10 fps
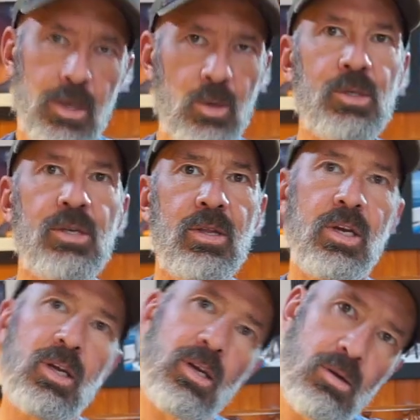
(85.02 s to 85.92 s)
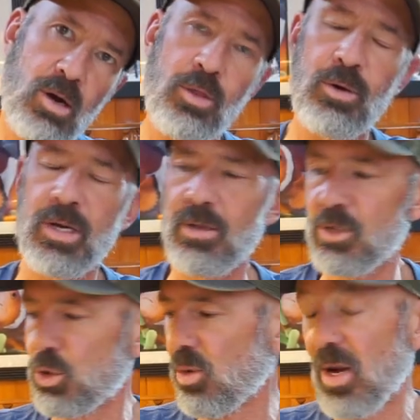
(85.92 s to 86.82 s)
goes to the other end of the
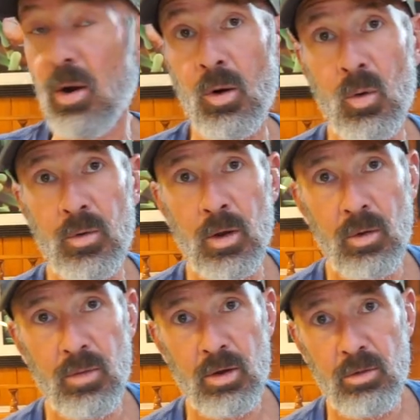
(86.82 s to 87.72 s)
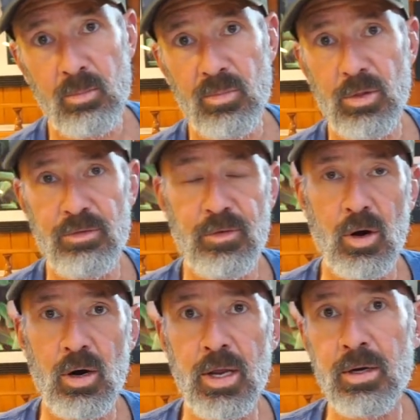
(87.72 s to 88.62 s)
shore power cord, the
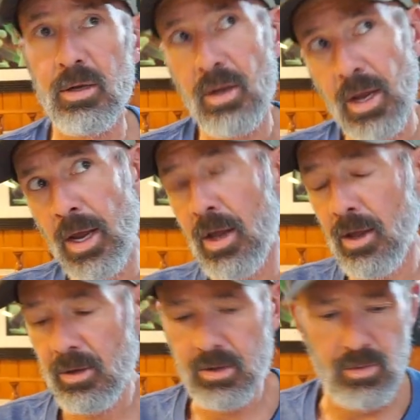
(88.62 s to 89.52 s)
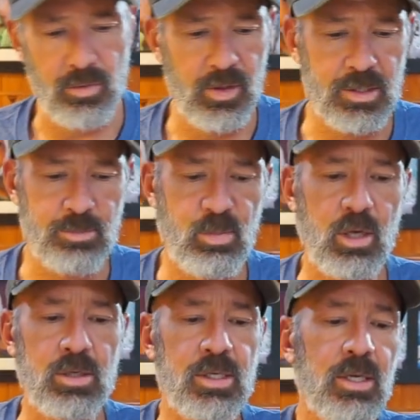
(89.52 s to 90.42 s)
far end, and this
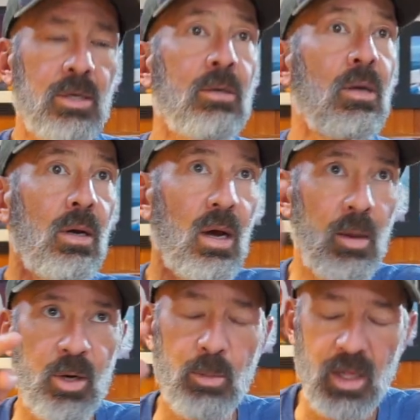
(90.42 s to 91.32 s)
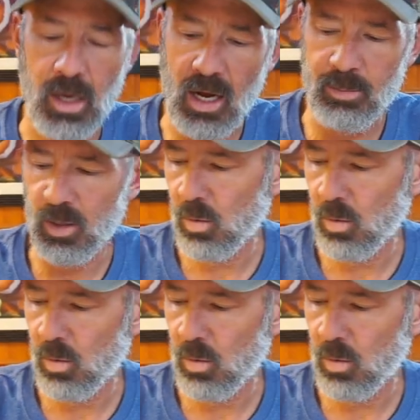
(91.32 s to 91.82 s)
plugs in up here by the cockpit